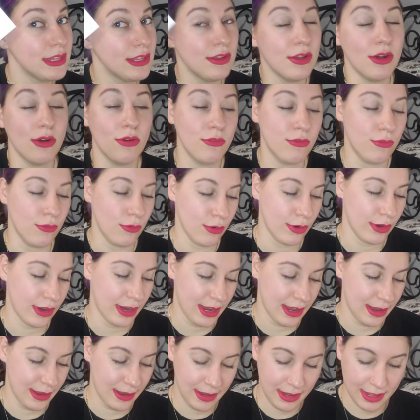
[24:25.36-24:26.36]
go for
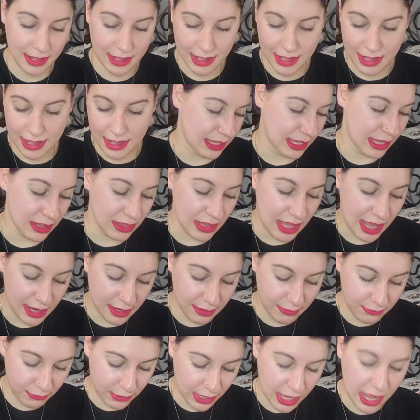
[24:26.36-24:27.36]
it. Like, a lot
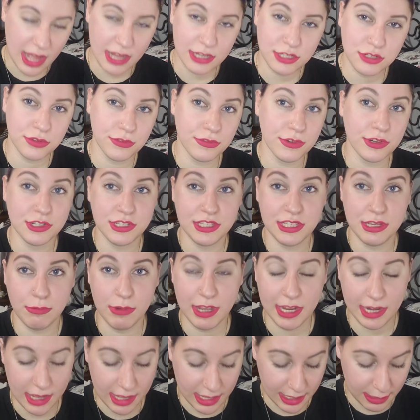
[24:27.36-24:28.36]
of controversy
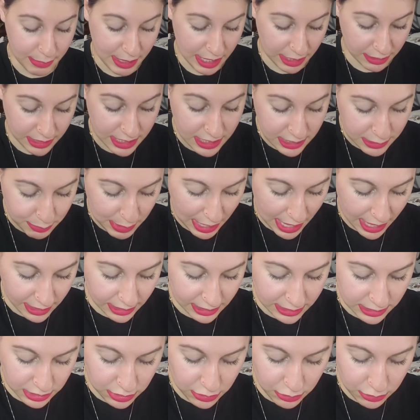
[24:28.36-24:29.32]
went on about this palette